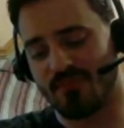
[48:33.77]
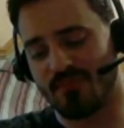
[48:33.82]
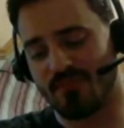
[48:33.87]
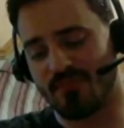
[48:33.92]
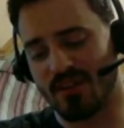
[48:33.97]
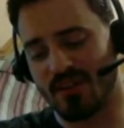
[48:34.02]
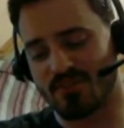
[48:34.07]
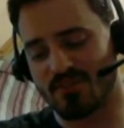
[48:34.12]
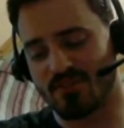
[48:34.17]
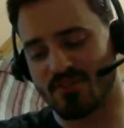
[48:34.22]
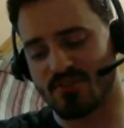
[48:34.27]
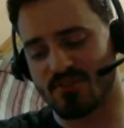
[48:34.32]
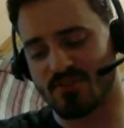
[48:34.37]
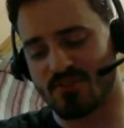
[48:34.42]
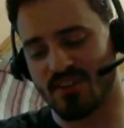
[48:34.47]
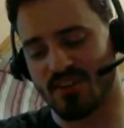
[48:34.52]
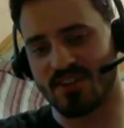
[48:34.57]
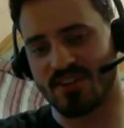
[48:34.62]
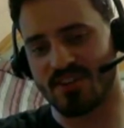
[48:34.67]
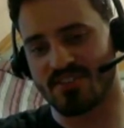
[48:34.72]
of be interesting
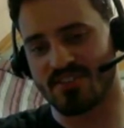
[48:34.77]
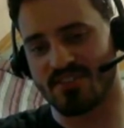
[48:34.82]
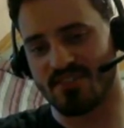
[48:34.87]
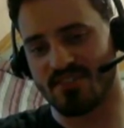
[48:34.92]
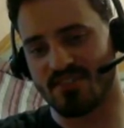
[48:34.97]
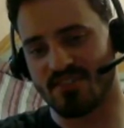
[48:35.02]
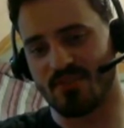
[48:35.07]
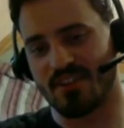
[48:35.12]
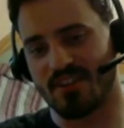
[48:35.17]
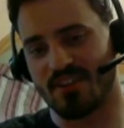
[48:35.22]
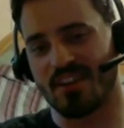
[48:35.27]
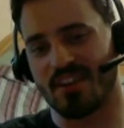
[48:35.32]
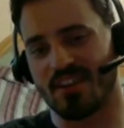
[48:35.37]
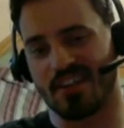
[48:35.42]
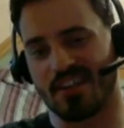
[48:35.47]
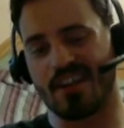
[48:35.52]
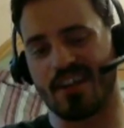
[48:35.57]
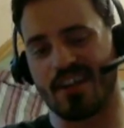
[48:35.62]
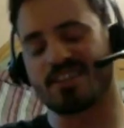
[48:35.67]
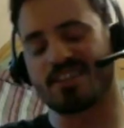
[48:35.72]
to see if we can get
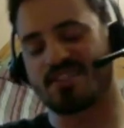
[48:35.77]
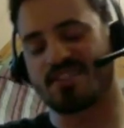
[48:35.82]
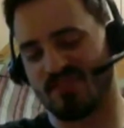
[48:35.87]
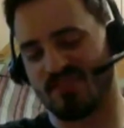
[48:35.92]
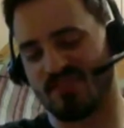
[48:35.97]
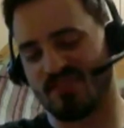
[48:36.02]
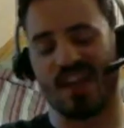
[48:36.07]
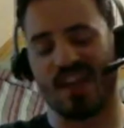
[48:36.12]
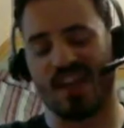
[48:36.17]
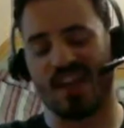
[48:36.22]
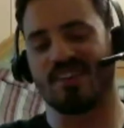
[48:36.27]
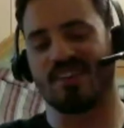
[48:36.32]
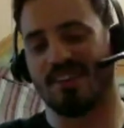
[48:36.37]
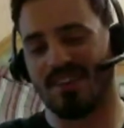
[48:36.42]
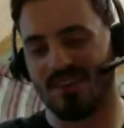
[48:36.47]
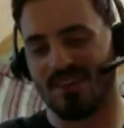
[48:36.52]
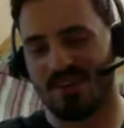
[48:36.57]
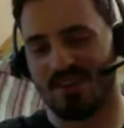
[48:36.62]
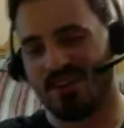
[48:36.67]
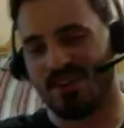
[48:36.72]
a guest for that,
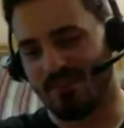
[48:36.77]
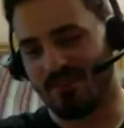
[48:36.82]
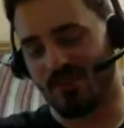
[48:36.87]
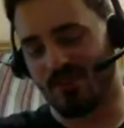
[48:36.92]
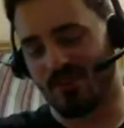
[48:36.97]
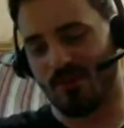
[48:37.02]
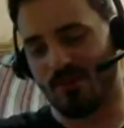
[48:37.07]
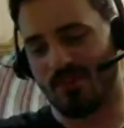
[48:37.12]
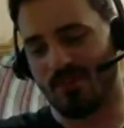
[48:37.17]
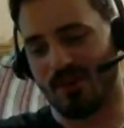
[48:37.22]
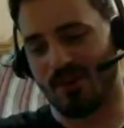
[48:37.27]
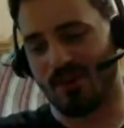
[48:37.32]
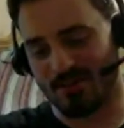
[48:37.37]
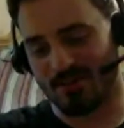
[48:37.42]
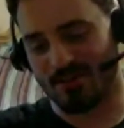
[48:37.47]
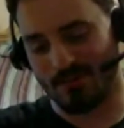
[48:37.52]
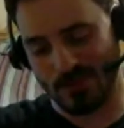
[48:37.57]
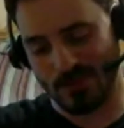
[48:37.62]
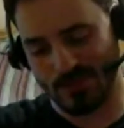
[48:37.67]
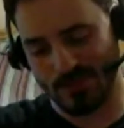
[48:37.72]
if at all
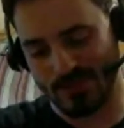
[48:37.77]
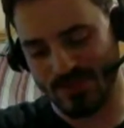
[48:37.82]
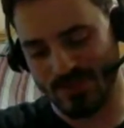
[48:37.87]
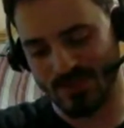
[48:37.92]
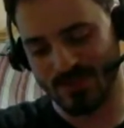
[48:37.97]
possible.